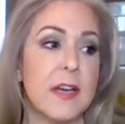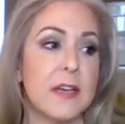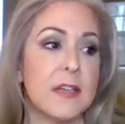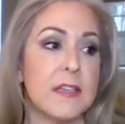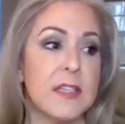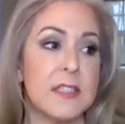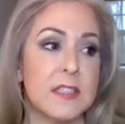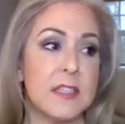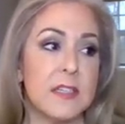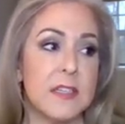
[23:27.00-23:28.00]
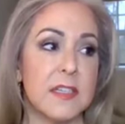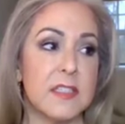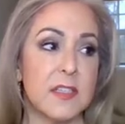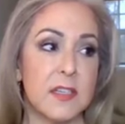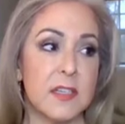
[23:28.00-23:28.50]
Uh, it's a,
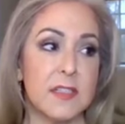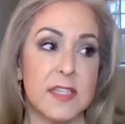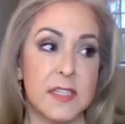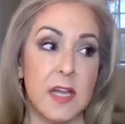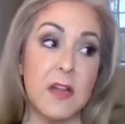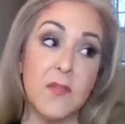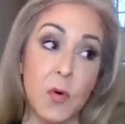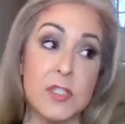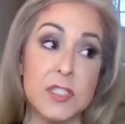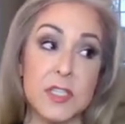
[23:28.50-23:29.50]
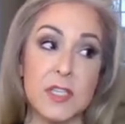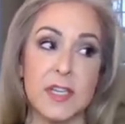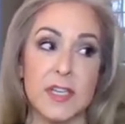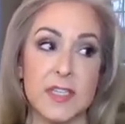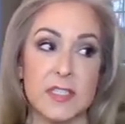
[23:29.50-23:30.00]
it's a, it,
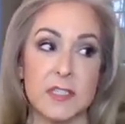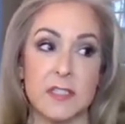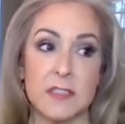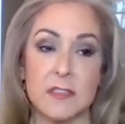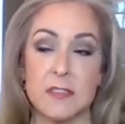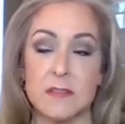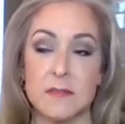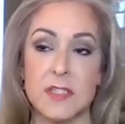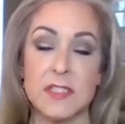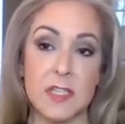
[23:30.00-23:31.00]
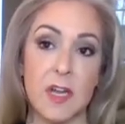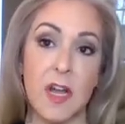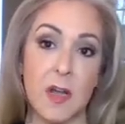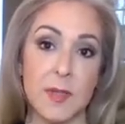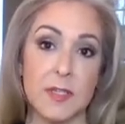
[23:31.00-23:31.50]
unfortunately, it's a, it's a
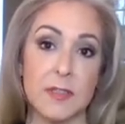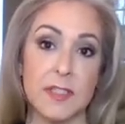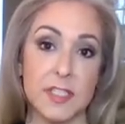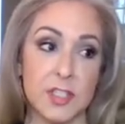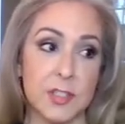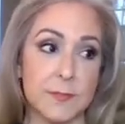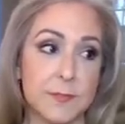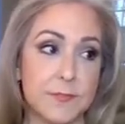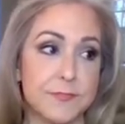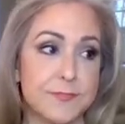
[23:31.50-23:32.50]
common issue.